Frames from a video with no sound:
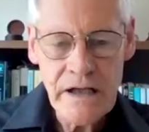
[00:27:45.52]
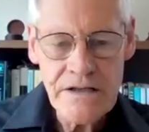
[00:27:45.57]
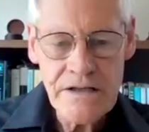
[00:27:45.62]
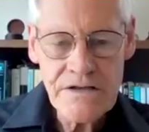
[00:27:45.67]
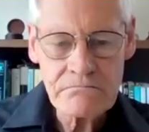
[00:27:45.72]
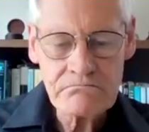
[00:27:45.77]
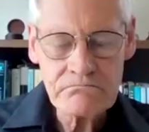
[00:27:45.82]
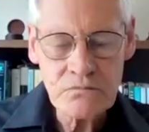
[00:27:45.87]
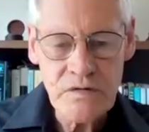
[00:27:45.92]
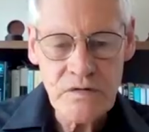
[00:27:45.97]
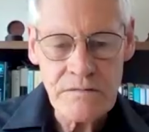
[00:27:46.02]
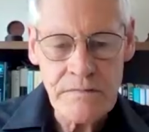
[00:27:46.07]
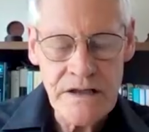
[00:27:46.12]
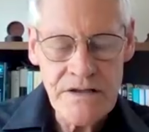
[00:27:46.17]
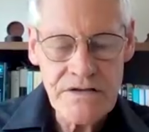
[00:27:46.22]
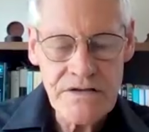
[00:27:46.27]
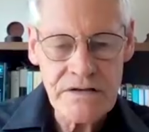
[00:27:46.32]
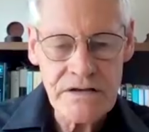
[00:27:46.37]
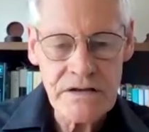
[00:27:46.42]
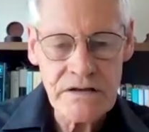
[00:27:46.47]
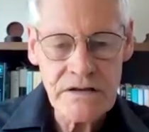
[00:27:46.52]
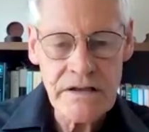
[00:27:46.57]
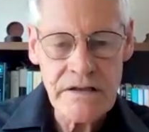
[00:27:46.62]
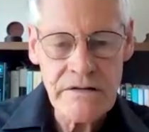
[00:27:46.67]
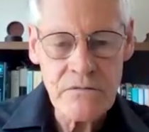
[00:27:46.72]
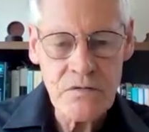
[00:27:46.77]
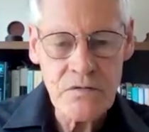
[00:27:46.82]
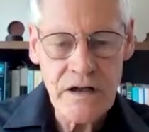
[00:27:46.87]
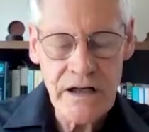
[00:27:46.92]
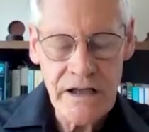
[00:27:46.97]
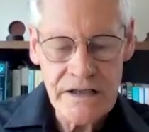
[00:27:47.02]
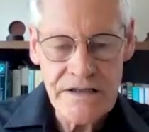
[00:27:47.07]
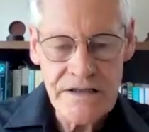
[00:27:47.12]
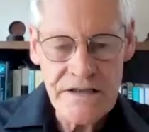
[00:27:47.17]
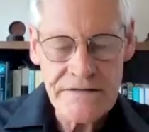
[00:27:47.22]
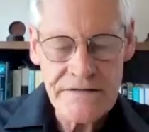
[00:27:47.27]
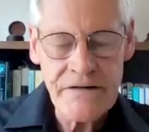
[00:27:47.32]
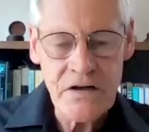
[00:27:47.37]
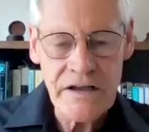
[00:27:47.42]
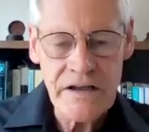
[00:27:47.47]
As we mentioned earlier, we're only
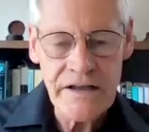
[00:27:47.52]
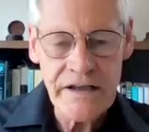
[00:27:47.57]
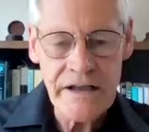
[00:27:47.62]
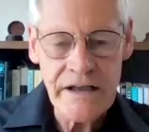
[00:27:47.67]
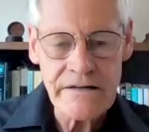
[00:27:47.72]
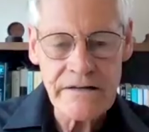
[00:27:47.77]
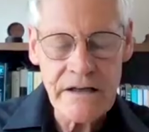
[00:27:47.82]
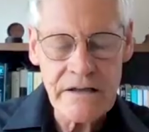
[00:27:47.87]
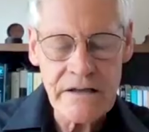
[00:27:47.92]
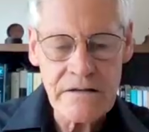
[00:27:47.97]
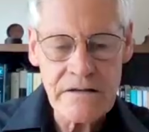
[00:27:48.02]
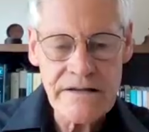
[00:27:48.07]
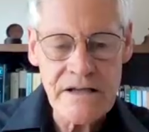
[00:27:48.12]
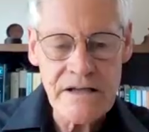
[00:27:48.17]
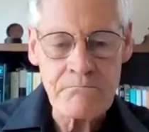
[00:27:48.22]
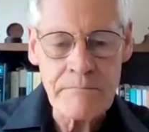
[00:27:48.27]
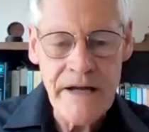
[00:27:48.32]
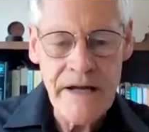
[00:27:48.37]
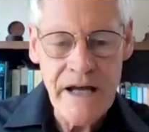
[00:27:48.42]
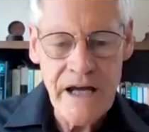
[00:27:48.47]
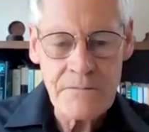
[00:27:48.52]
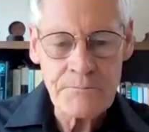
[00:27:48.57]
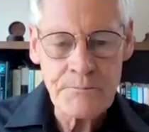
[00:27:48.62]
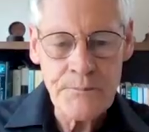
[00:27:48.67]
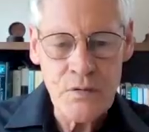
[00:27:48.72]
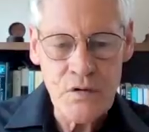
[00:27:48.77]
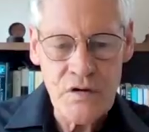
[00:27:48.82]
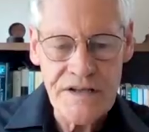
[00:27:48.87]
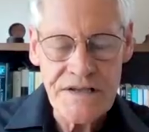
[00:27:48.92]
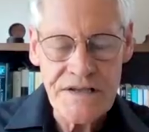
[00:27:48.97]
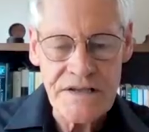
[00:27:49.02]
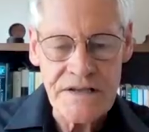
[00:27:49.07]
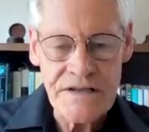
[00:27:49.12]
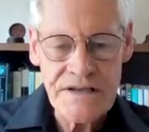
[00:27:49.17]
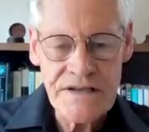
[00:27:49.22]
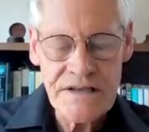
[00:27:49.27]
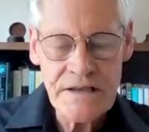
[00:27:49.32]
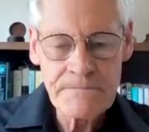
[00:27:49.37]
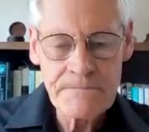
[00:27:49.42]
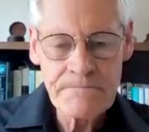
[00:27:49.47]
just finding out the amount of
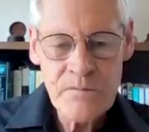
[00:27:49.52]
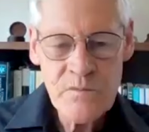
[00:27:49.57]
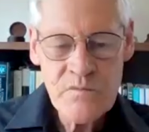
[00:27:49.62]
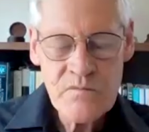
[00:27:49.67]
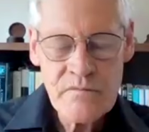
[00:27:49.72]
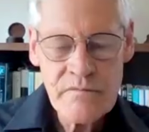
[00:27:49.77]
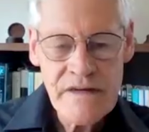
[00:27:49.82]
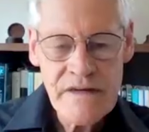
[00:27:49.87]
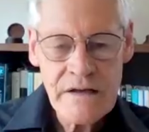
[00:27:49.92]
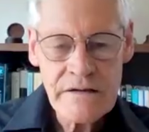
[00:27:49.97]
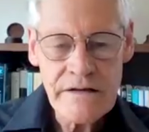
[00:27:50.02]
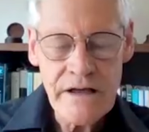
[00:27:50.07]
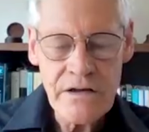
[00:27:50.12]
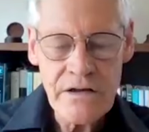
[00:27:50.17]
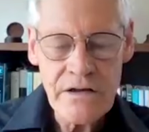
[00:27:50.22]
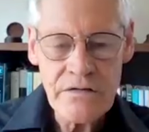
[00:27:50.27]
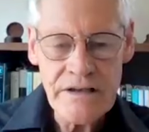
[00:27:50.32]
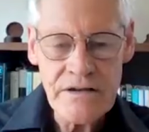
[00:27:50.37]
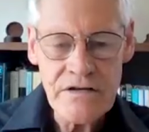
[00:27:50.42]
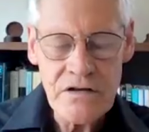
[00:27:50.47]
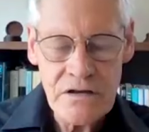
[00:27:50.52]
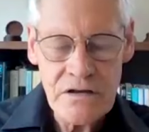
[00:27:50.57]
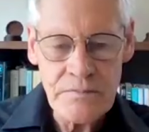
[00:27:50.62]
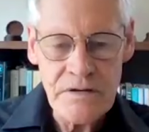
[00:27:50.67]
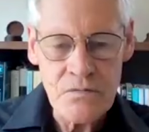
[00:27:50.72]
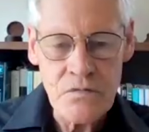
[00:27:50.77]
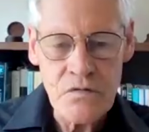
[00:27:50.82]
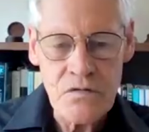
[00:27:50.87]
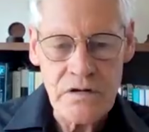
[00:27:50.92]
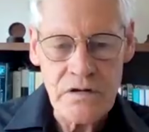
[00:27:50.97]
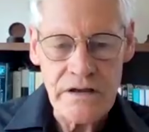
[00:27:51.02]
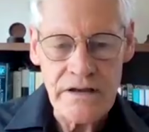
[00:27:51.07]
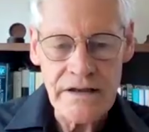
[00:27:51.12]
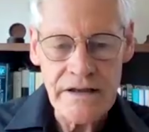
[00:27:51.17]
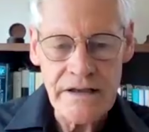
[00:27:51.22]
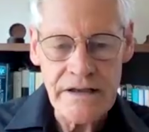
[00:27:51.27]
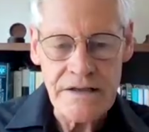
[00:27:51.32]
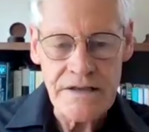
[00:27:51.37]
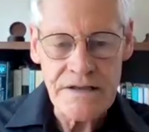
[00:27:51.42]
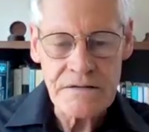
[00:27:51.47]
poisons that are in urban water
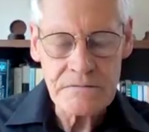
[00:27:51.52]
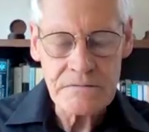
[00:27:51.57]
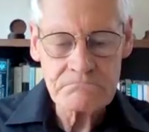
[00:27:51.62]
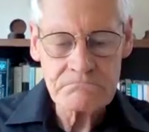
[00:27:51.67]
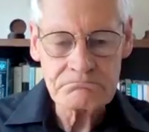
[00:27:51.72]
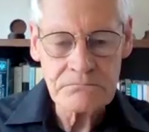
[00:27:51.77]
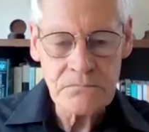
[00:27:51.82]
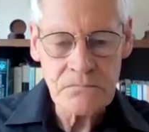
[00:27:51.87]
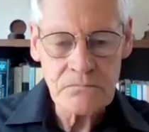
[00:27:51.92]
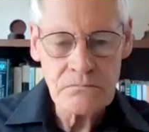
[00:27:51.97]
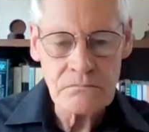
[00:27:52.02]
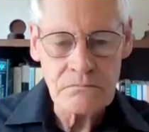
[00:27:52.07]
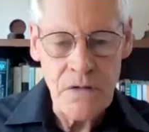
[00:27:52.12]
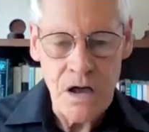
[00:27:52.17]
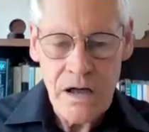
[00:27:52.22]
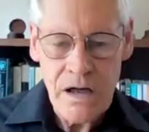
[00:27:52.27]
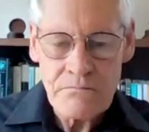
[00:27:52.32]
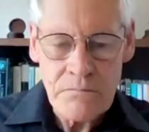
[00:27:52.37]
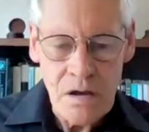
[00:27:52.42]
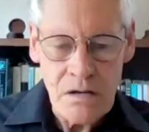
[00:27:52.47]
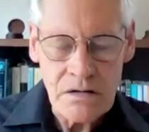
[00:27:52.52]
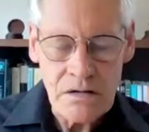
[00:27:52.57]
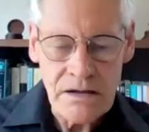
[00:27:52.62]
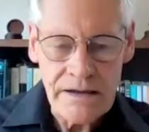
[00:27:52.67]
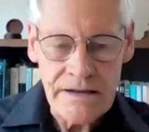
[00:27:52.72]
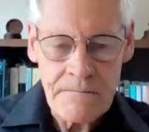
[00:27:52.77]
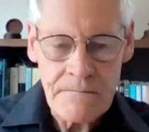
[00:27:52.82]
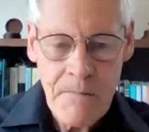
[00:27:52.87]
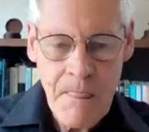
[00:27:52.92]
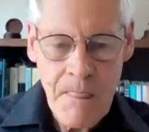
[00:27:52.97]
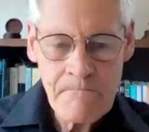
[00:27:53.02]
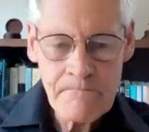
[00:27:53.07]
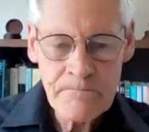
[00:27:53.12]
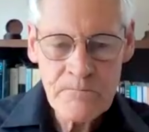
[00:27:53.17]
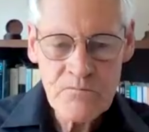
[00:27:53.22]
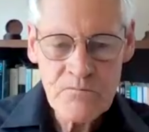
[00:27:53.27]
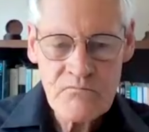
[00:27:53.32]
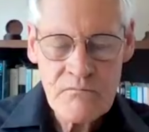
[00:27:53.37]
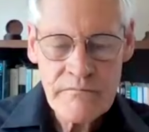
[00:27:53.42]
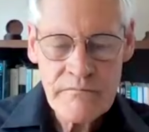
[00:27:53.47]
is mind-boggling.
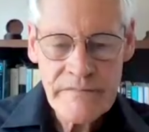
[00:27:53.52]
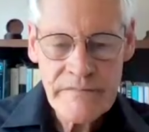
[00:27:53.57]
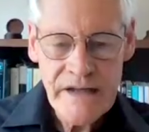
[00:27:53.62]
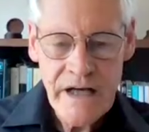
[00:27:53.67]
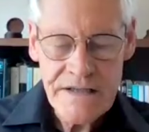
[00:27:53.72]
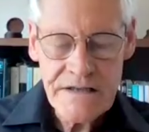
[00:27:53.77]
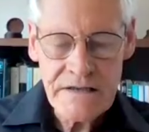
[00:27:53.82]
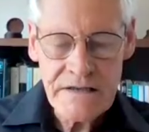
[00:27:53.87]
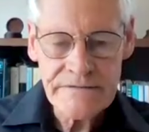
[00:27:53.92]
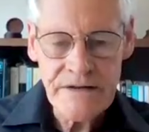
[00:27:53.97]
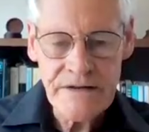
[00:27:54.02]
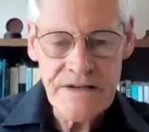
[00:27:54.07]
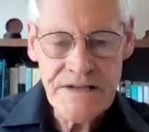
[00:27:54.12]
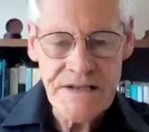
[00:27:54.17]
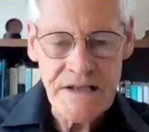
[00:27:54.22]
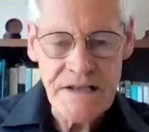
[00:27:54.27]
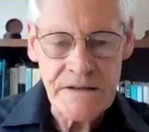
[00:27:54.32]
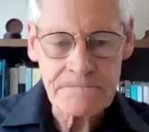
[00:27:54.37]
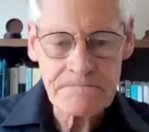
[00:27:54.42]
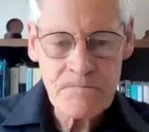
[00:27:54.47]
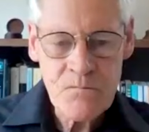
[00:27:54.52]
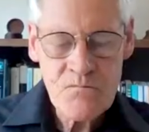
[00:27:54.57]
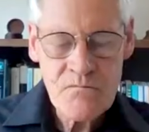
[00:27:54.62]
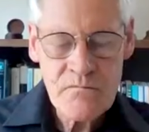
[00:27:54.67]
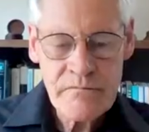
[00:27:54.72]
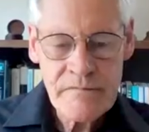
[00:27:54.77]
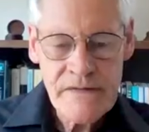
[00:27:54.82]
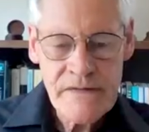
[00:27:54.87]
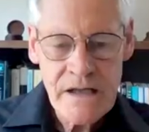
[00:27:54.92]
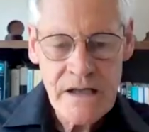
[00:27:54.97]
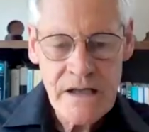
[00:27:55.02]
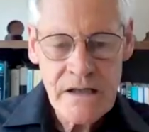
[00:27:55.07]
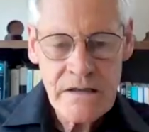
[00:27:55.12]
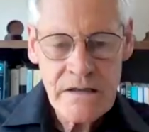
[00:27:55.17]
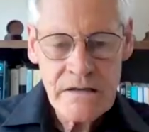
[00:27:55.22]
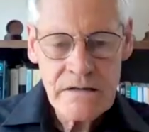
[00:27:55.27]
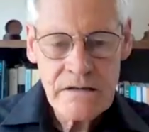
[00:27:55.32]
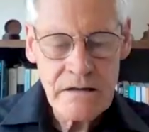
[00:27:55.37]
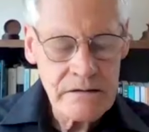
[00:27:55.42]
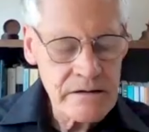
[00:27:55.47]
That's the first thing.
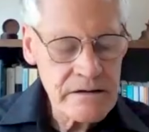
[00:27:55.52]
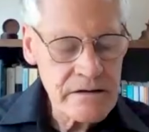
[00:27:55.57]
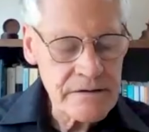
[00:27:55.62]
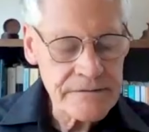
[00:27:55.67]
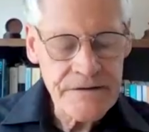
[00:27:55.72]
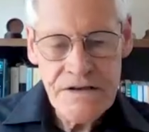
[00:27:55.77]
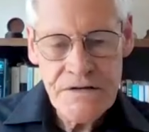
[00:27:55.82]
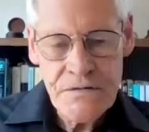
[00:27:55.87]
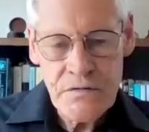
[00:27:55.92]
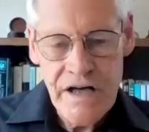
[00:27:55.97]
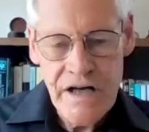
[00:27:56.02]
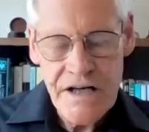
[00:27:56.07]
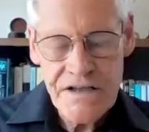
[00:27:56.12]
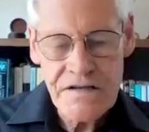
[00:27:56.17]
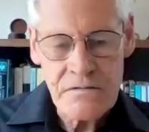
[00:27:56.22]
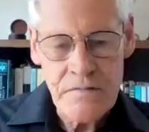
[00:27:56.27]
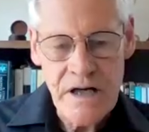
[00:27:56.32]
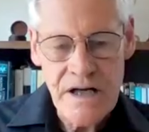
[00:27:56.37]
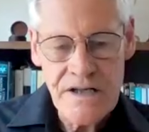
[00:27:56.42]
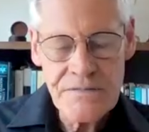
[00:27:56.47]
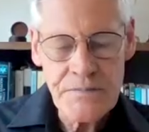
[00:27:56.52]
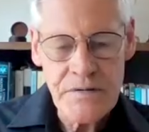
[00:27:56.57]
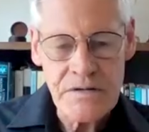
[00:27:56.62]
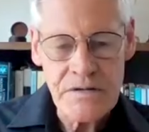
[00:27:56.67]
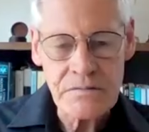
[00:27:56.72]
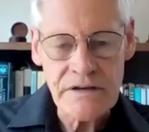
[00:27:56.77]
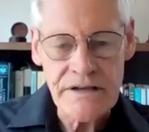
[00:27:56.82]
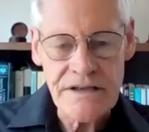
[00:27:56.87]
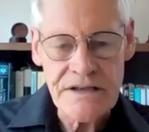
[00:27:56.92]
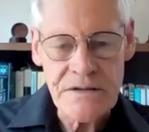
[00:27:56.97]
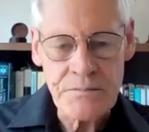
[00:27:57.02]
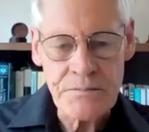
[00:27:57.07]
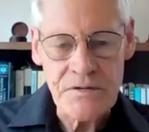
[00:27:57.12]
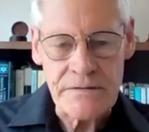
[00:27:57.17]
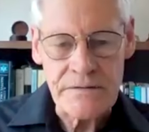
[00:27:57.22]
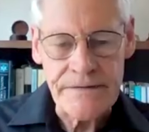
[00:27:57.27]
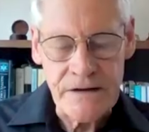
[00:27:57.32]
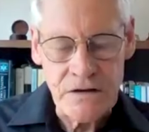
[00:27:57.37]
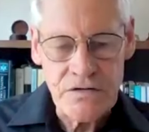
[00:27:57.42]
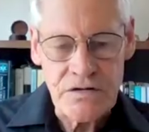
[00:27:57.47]
The first reaction of most people is to
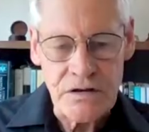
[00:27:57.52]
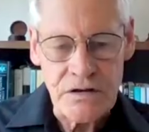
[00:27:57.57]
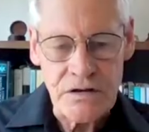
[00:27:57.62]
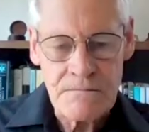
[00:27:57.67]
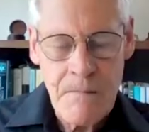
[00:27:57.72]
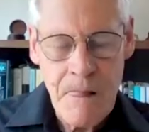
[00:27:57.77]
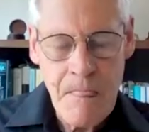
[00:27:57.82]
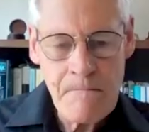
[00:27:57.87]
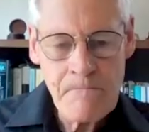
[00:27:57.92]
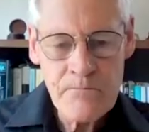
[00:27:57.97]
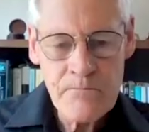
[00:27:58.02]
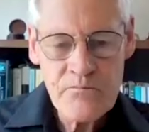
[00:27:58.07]
put a filter on.